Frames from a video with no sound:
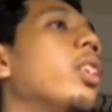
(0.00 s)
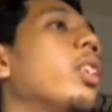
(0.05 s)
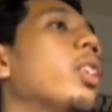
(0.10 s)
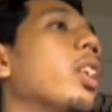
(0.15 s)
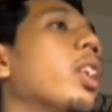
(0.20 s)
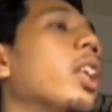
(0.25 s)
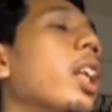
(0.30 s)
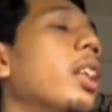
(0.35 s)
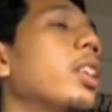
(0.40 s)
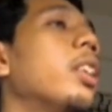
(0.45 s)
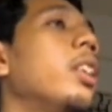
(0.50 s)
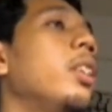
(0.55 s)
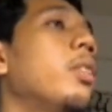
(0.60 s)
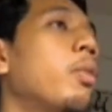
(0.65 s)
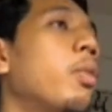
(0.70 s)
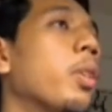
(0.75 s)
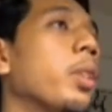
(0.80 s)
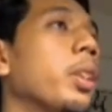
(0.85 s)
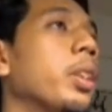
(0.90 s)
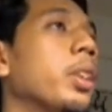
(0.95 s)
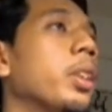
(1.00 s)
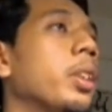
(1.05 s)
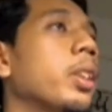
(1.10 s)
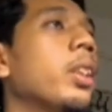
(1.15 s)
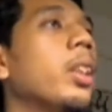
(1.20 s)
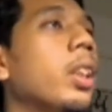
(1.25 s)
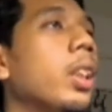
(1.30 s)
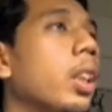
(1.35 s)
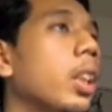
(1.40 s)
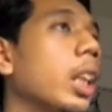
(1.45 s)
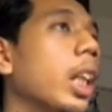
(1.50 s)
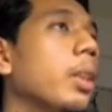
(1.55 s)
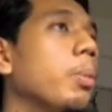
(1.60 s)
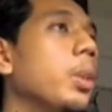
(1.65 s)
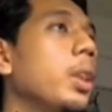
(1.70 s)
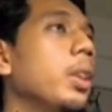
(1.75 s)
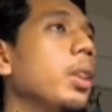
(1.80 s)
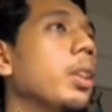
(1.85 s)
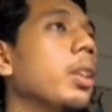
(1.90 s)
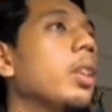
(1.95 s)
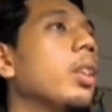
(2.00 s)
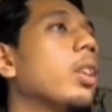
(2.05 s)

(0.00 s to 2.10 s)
Okay, lastly, for the admin